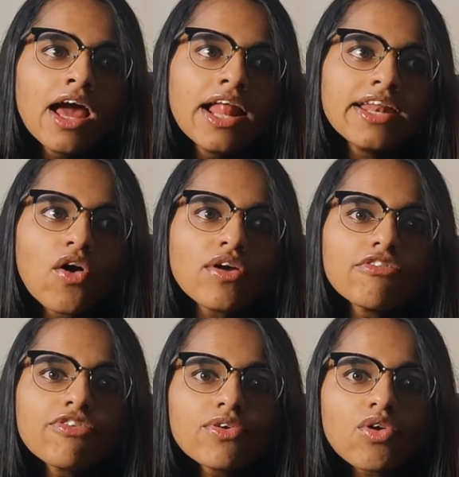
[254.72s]
Now,
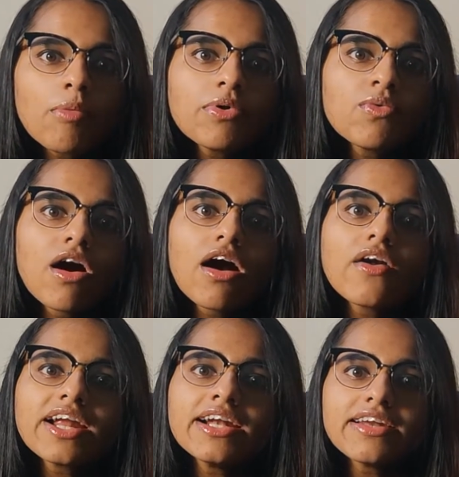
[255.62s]
if you drop your
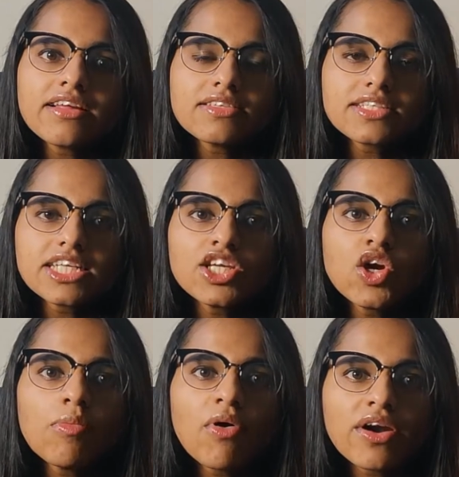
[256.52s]
workout intensity,
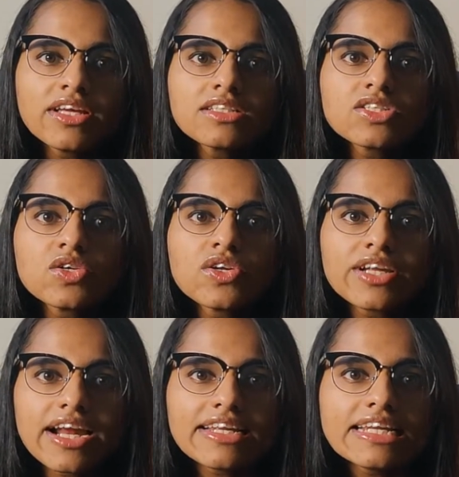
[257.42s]
your body is going to
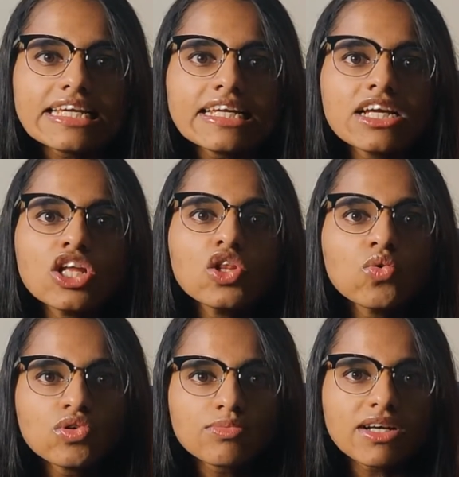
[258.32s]
readily
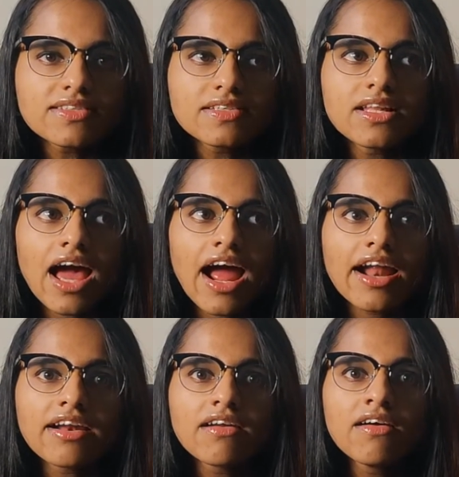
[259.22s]
lose muscle
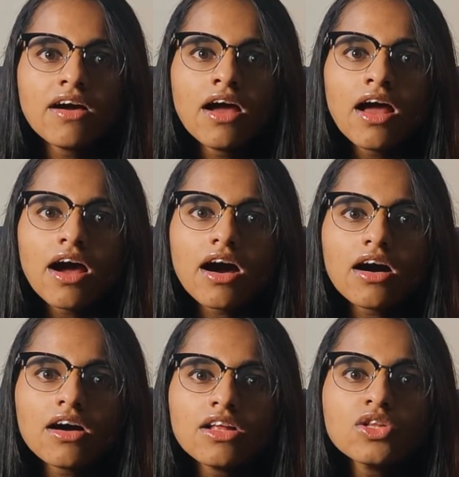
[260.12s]
and
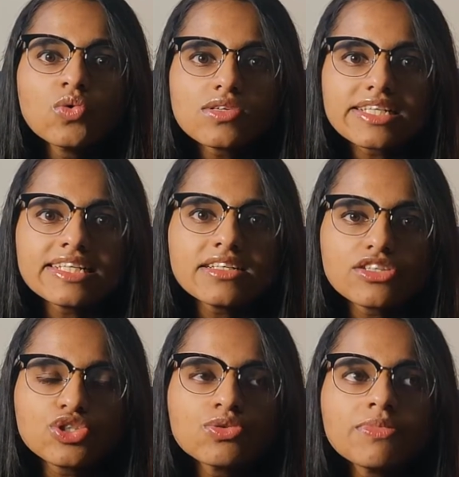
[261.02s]
lose lean
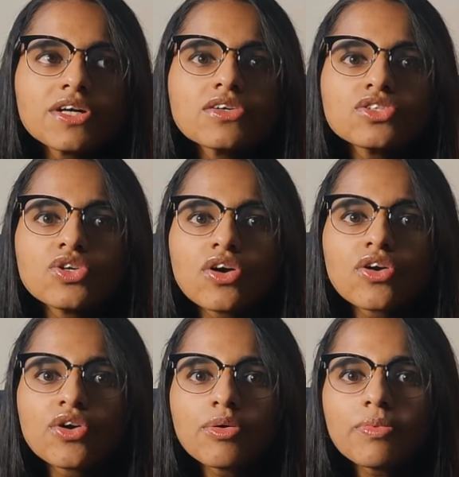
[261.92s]
tissue because you're
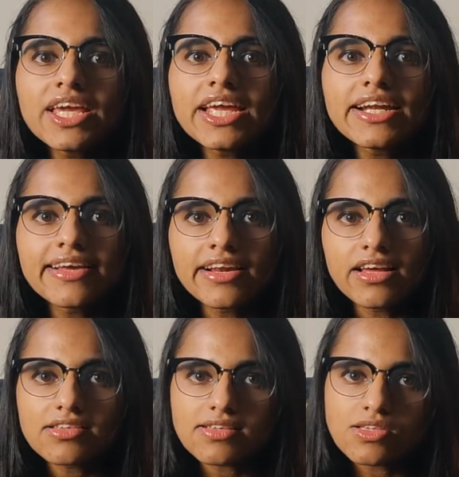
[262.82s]
going to be eating
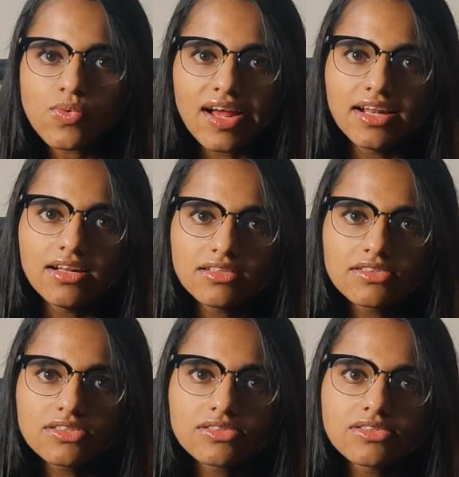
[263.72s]
less as well.
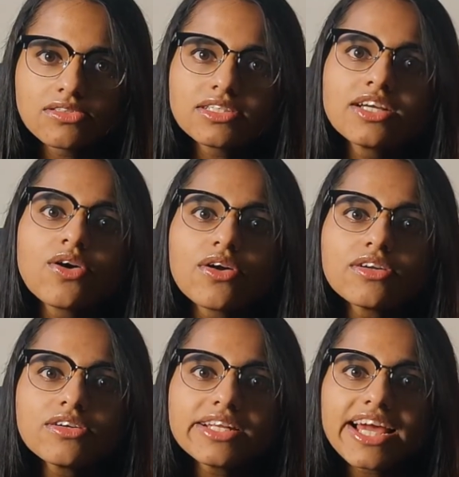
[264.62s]
So, in order
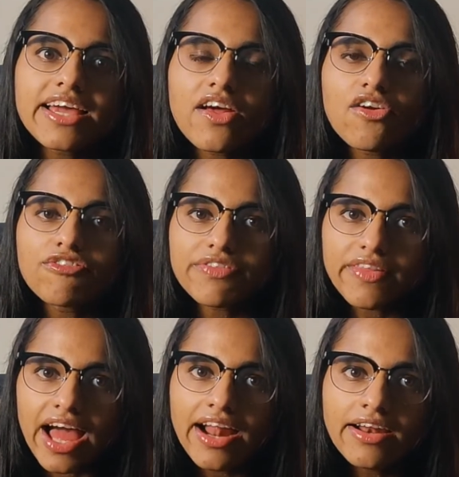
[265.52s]
to take care of
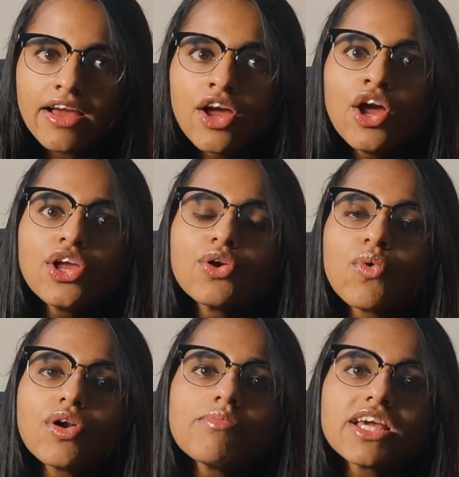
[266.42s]
that, you
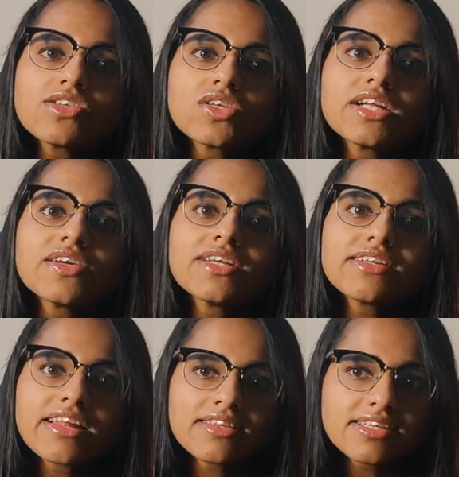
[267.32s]
want to make sure that your
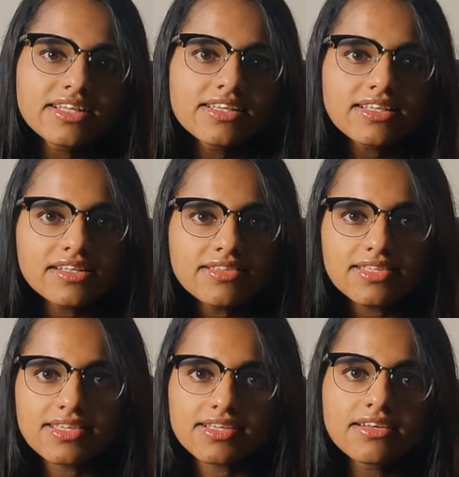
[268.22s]
intensity is
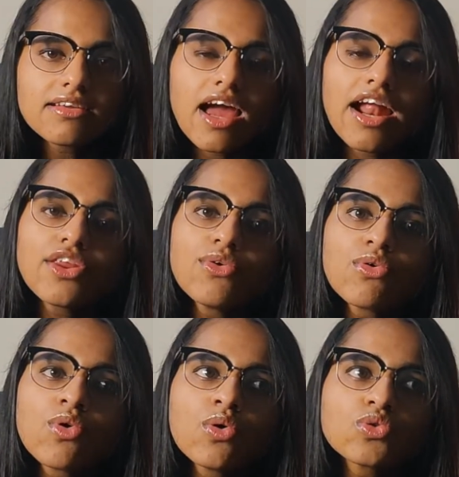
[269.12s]
consistent and you
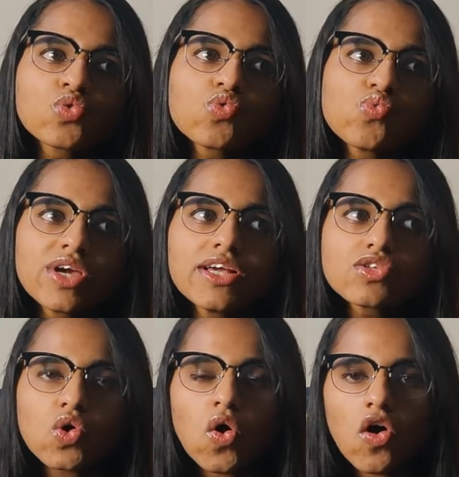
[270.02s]
go through
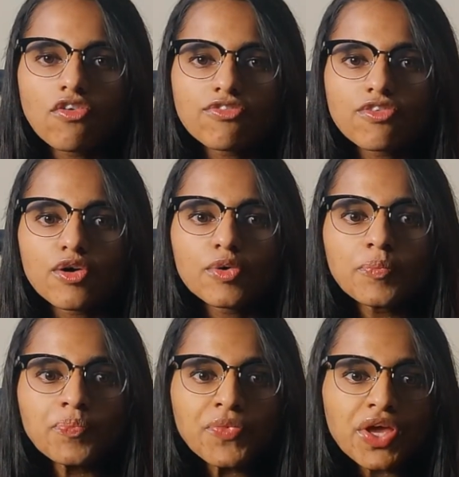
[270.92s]
weeks of
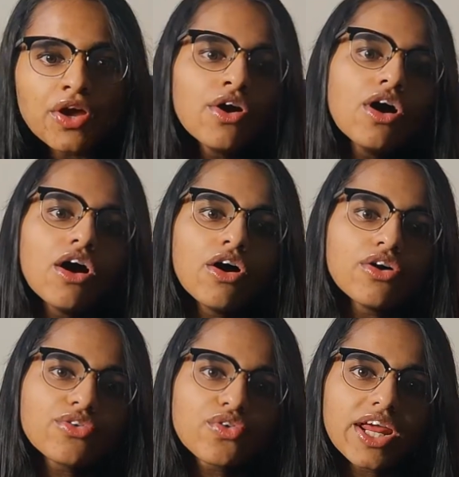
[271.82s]

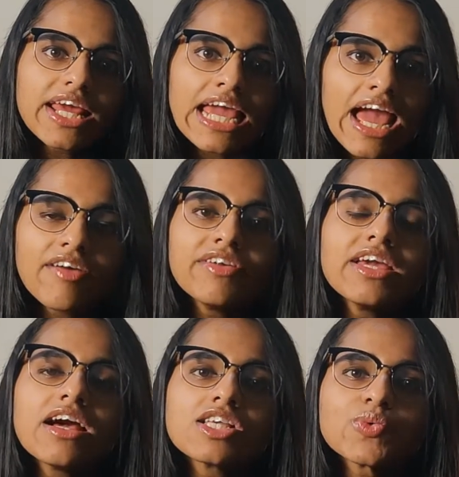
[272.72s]
training
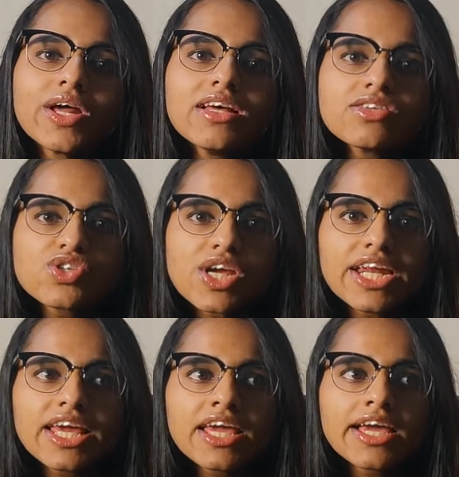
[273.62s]
heavy as well as
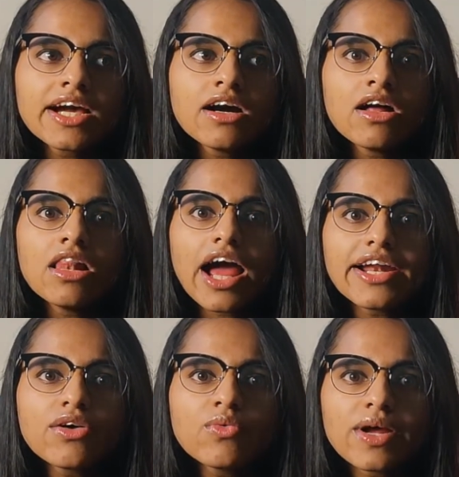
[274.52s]
training
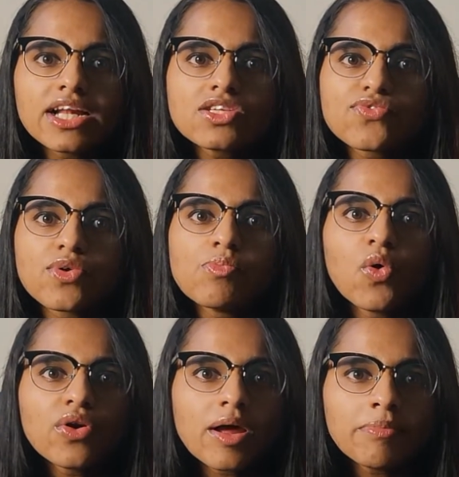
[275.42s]
lighter weights for
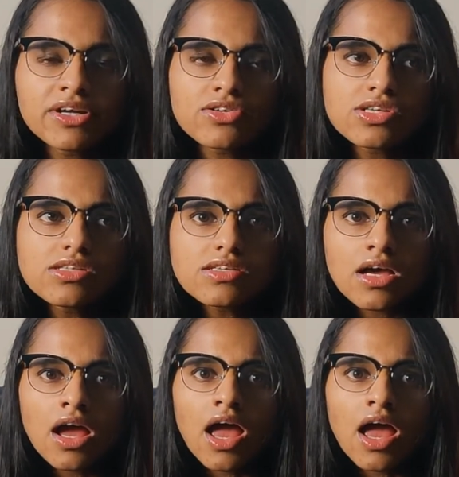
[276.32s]
more repetitions,